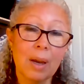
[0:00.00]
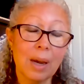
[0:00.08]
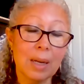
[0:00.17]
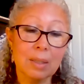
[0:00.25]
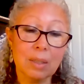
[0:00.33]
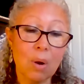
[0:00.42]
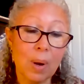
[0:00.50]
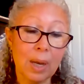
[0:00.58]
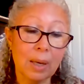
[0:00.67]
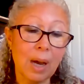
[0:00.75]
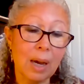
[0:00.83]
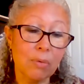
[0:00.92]
And so
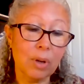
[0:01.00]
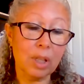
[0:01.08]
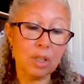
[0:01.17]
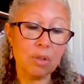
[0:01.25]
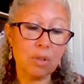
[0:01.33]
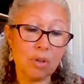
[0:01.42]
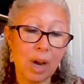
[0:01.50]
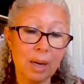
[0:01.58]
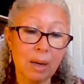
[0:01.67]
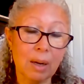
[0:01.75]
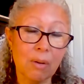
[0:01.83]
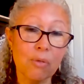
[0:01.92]
I really do try
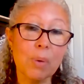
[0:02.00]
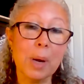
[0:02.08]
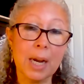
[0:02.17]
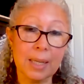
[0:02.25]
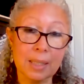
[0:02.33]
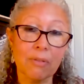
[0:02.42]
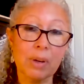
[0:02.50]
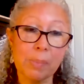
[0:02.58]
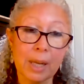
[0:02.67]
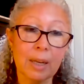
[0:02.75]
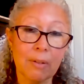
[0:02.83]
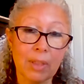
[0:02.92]
to remind
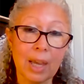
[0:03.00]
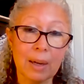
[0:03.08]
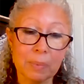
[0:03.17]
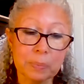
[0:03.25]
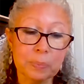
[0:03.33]
everybody of that.